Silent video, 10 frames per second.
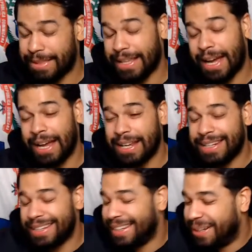Now,
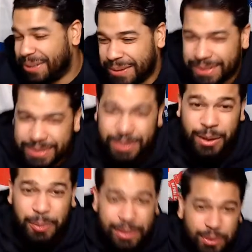yo, you
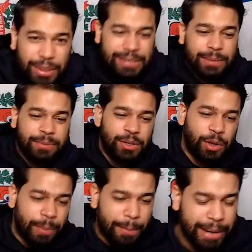know what's crazy? You
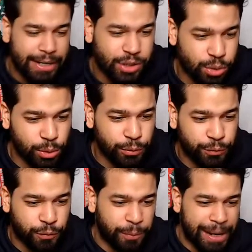know my man Truth
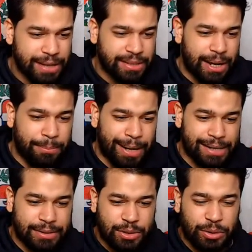from A-Side
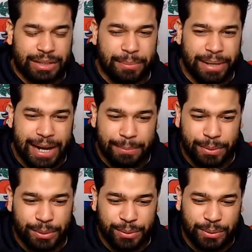Boxing Talk that be
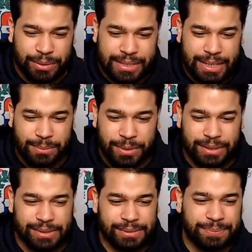hopping on all the time with
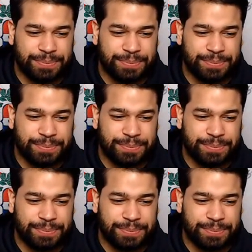us?